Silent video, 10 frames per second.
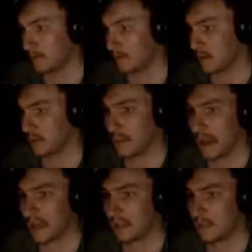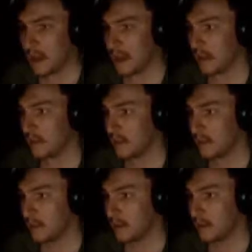There's med kits, med kits.
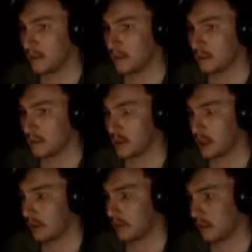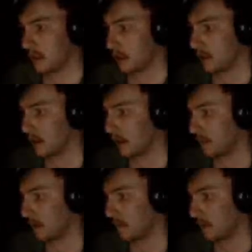I got minis here. Shawnee's a yeah, med kit. Yep,
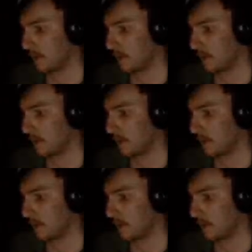yep, I don't know how to